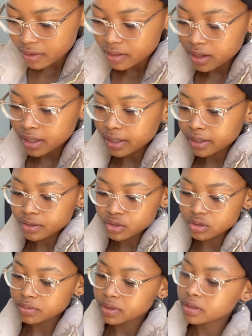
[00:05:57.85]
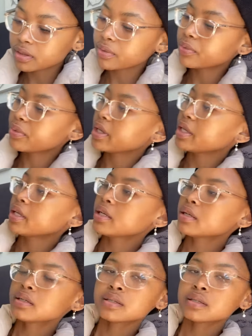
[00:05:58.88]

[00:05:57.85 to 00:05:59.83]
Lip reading: then I need to be ready.